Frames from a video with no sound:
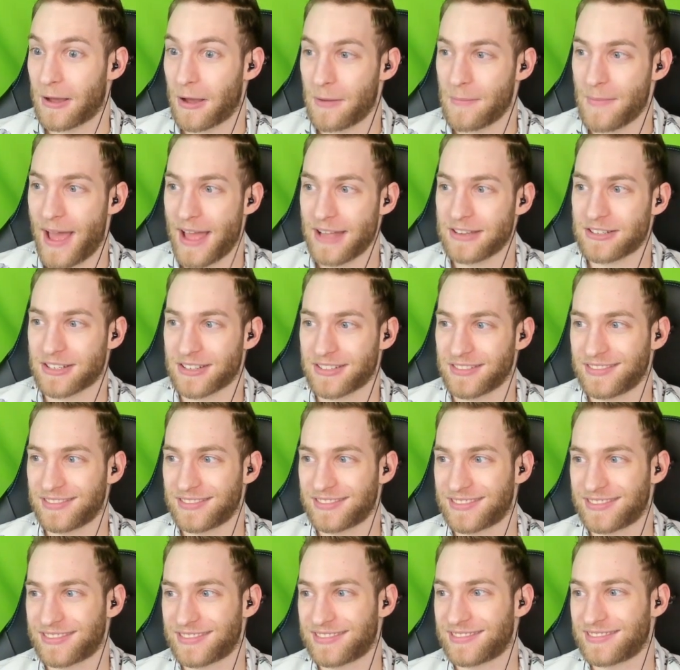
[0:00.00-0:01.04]
Hail
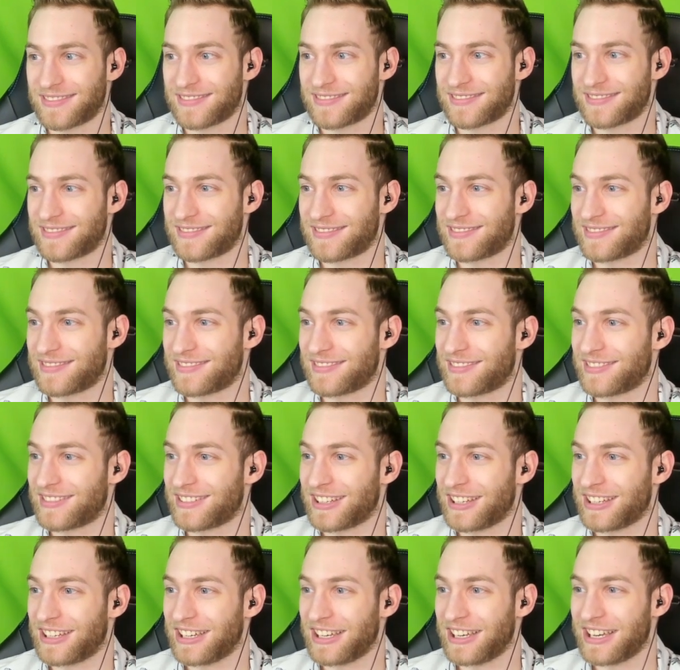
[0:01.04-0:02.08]
Mary to throw,
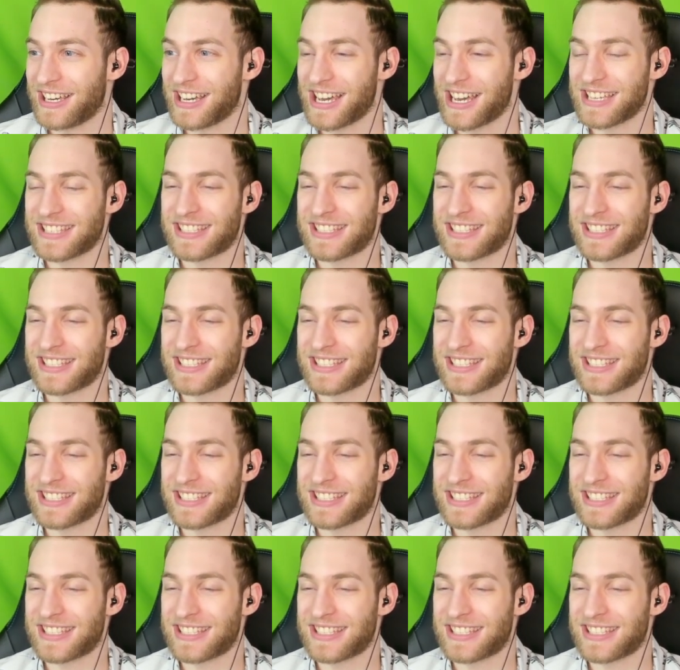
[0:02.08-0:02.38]
Funko Pop.